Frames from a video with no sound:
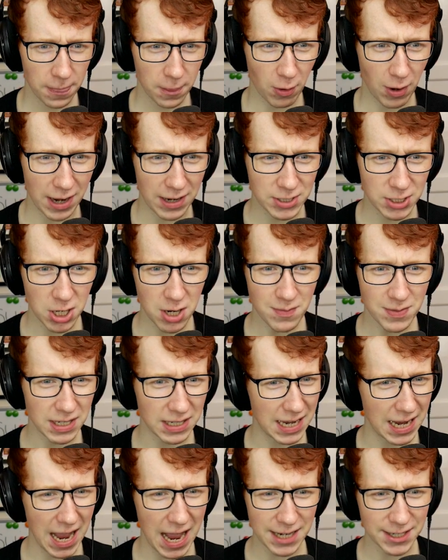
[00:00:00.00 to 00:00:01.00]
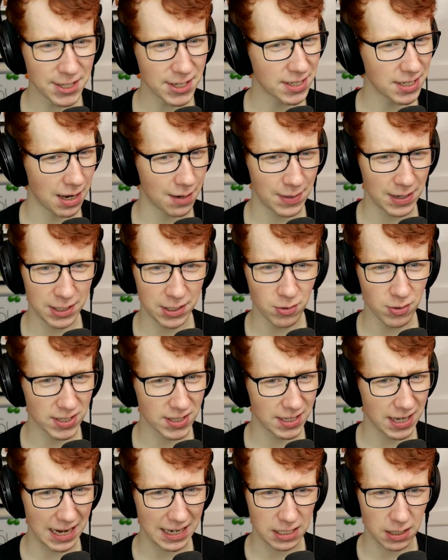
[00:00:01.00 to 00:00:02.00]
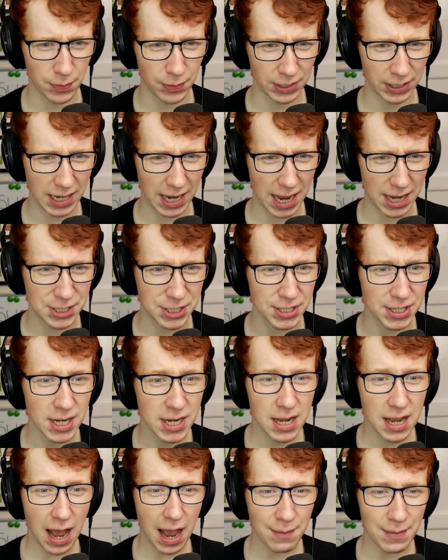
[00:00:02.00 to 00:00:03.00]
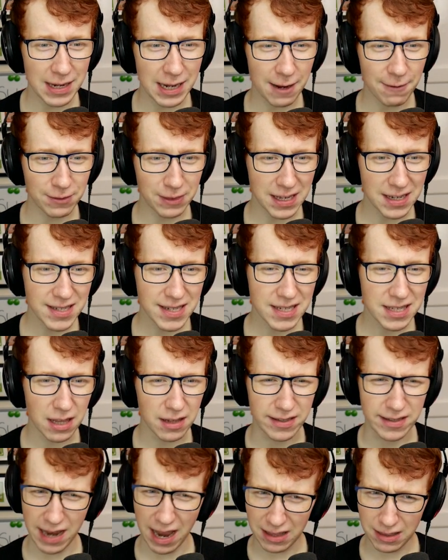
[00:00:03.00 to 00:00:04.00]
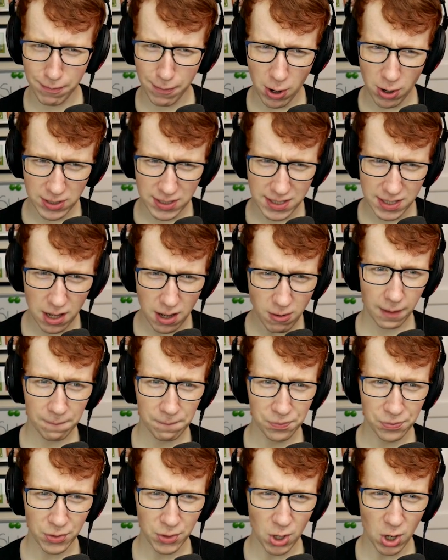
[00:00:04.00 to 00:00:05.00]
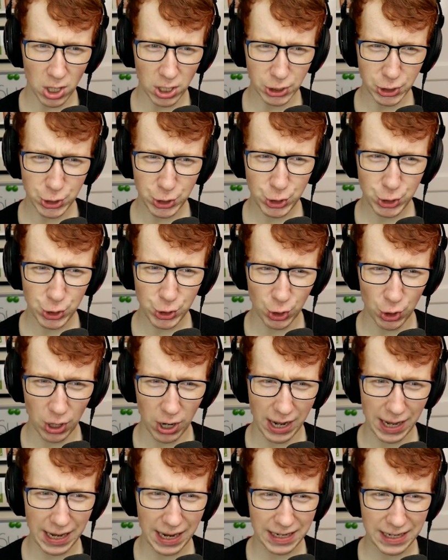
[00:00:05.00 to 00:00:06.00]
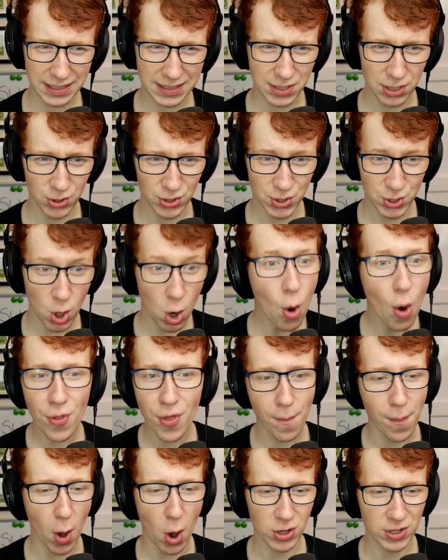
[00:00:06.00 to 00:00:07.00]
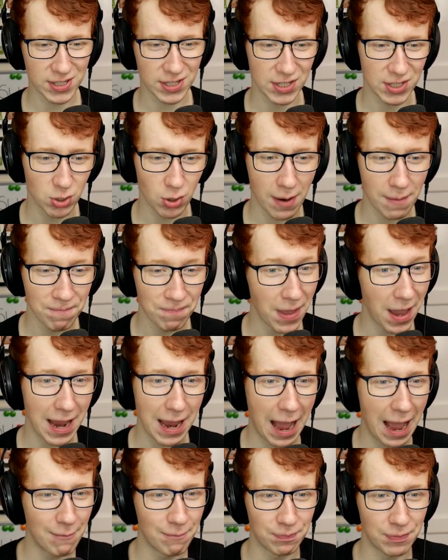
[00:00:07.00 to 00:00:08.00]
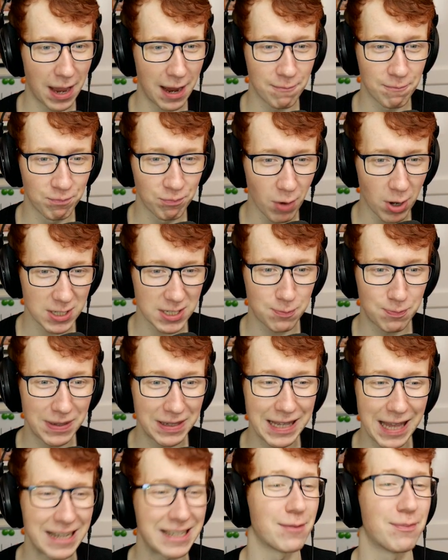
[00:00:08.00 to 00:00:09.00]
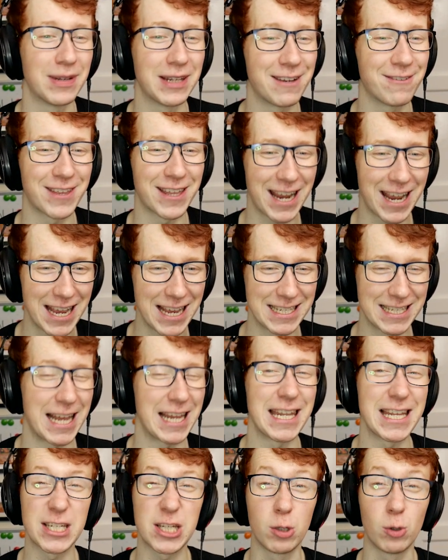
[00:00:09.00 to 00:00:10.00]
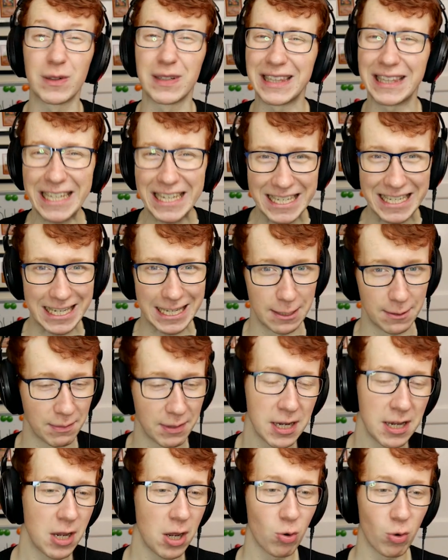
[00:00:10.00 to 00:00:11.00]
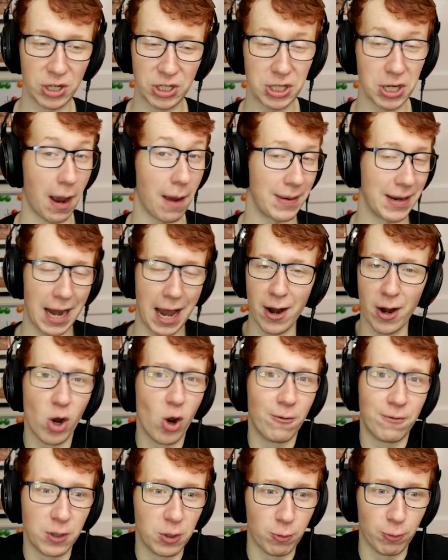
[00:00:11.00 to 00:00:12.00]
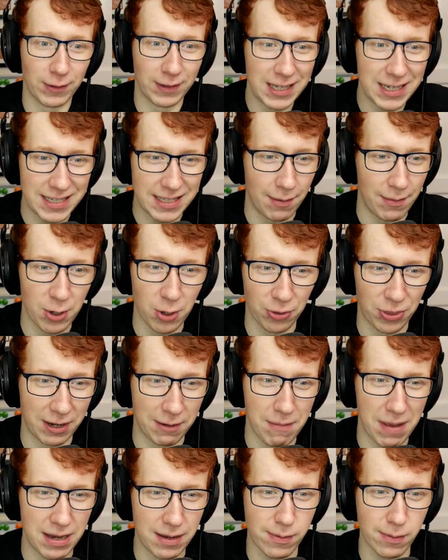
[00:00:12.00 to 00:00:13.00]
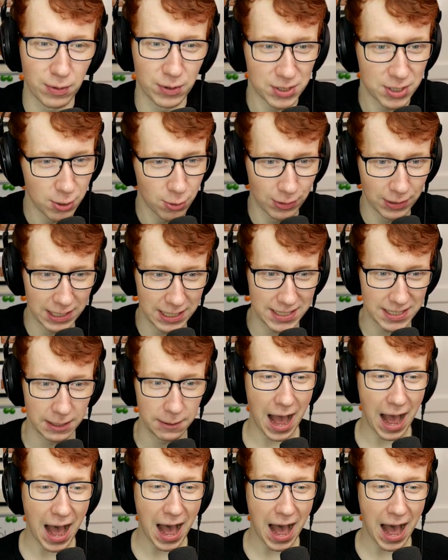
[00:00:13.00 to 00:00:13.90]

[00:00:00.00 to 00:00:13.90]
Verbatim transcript: All right, in terms of catches, I mean, you were stacked up on the catches. I mean, if this is the death box, though, I'm not sure, because eh, there's no other boxes, so I'm, I, am i i must be led to believe that it is, unless you released them, which, I mean, I don't know if you'd release them. I don't think many people do release them.